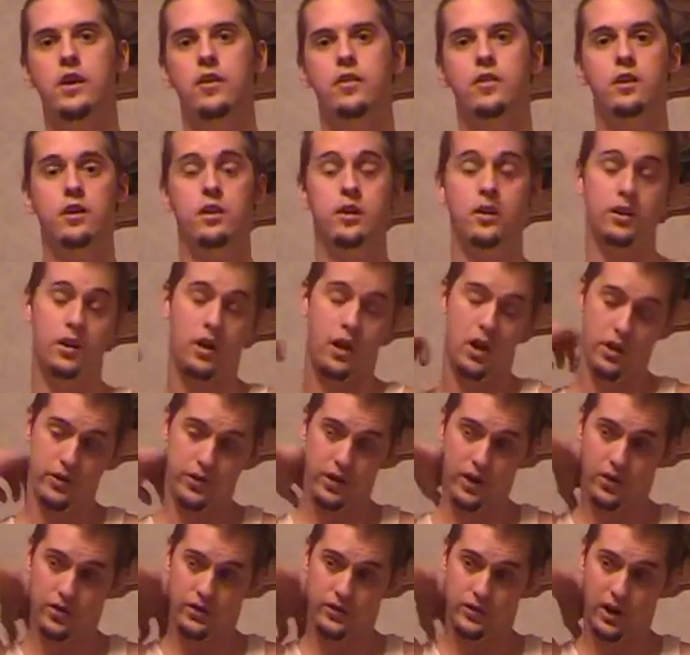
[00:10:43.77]

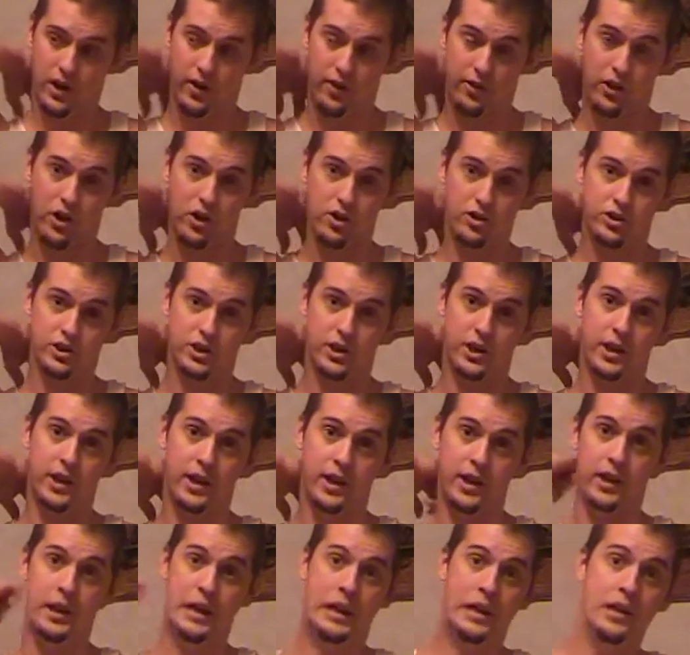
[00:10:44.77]
other side of the
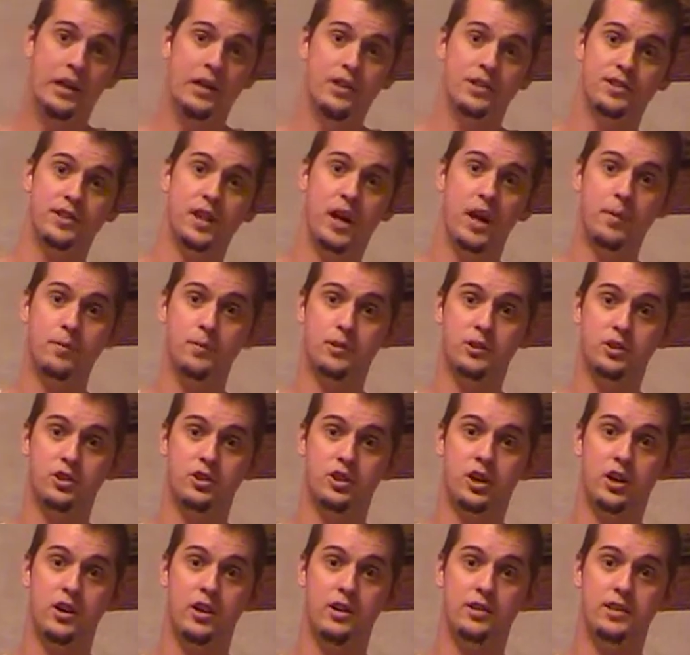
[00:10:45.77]
country, zombies are
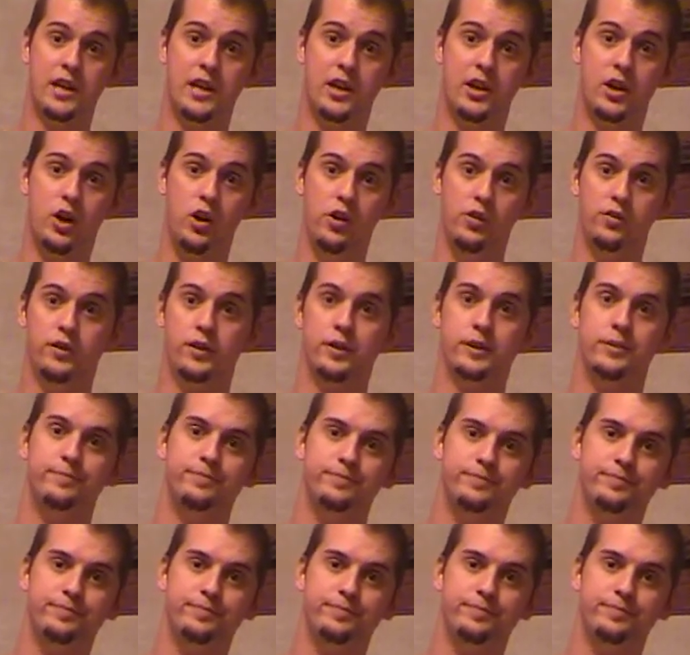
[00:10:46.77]
starting to take over,